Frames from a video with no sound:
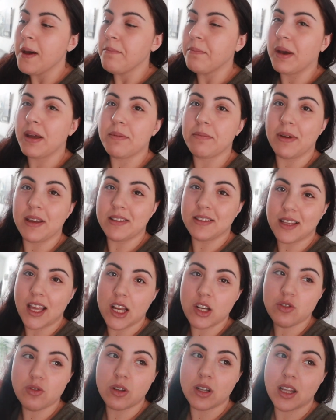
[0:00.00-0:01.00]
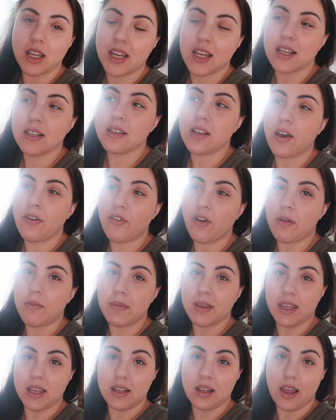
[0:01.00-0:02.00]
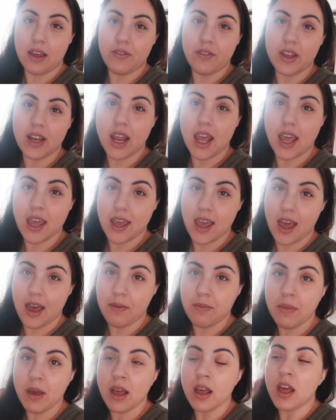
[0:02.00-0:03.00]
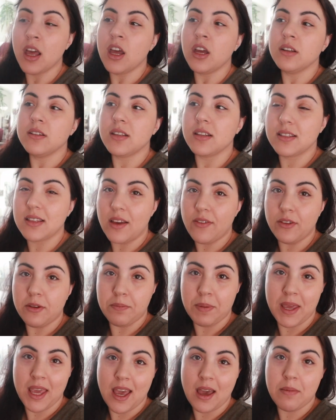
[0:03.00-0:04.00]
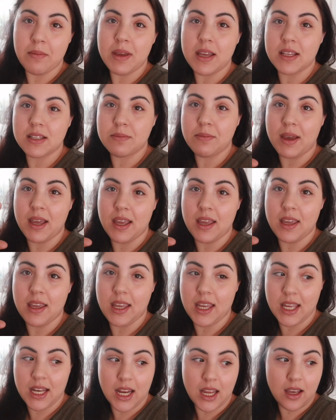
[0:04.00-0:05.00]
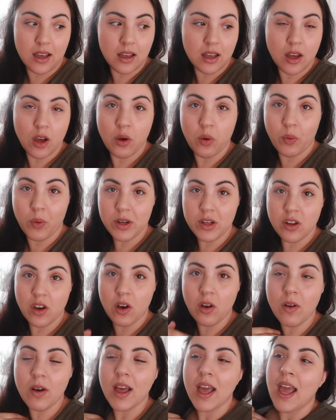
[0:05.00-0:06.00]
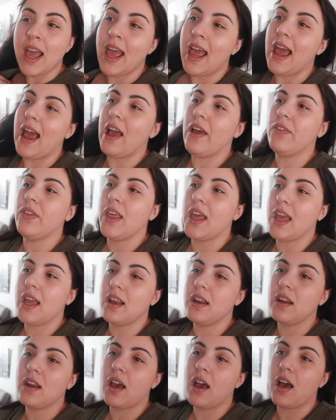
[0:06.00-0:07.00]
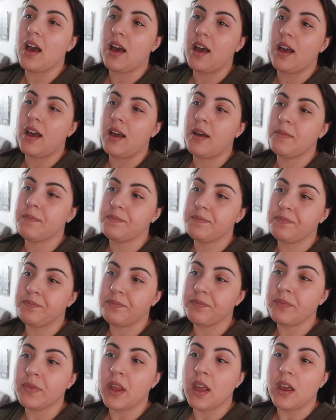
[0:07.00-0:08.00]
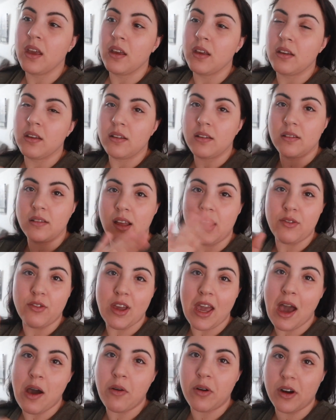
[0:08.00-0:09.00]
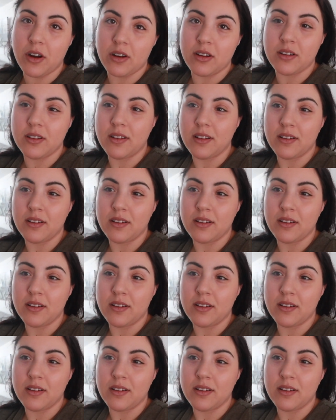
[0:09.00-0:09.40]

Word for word: But my schedule is from eleven A M to seven P M is my eating window, and then um, every hour